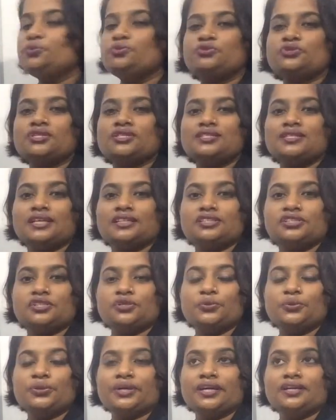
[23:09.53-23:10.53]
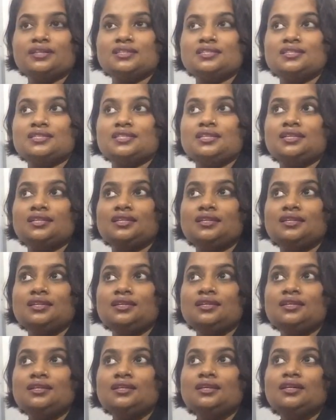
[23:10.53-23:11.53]
uses that you can
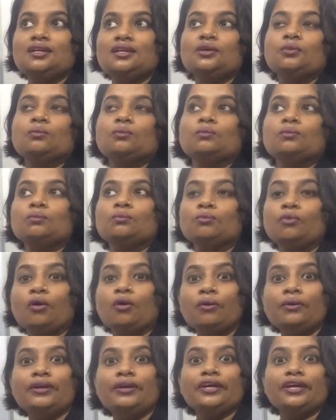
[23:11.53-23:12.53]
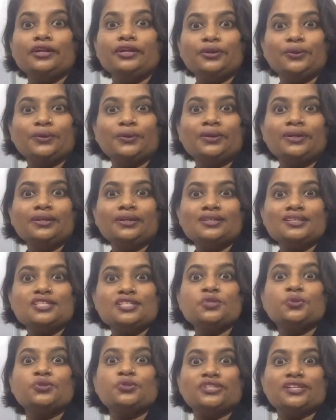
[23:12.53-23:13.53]
see more in your
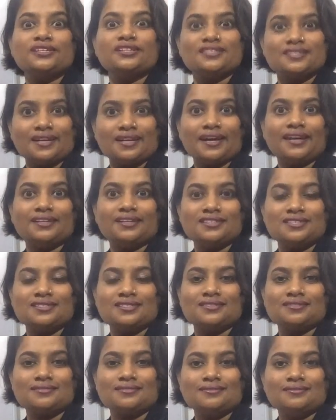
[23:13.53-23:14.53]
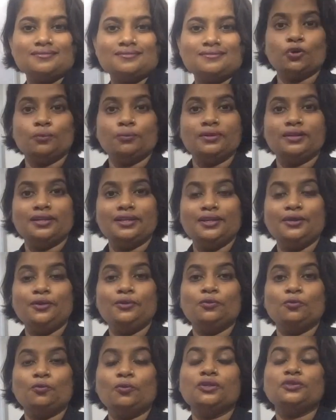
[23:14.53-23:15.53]
social science.
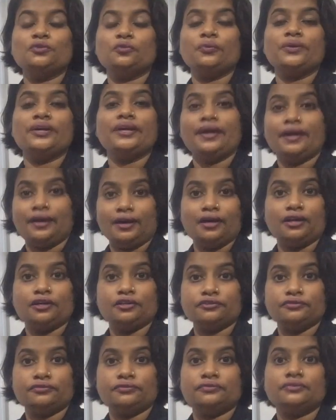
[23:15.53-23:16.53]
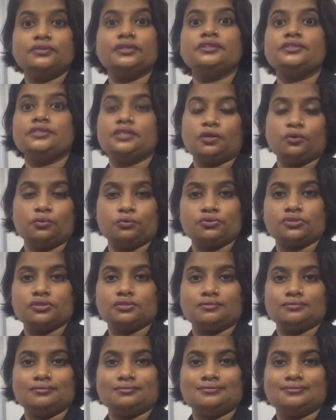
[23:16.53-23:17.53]
Commonly, what we have the
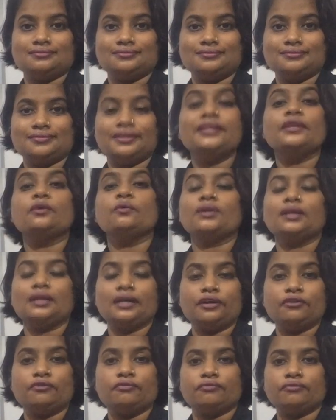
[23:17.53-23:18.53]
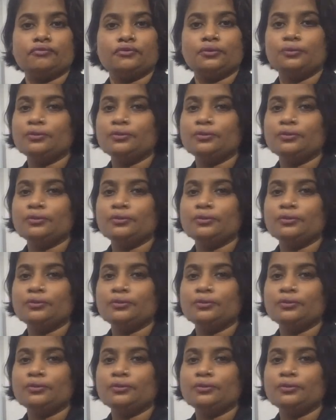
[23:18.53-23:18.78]
doubt in our life.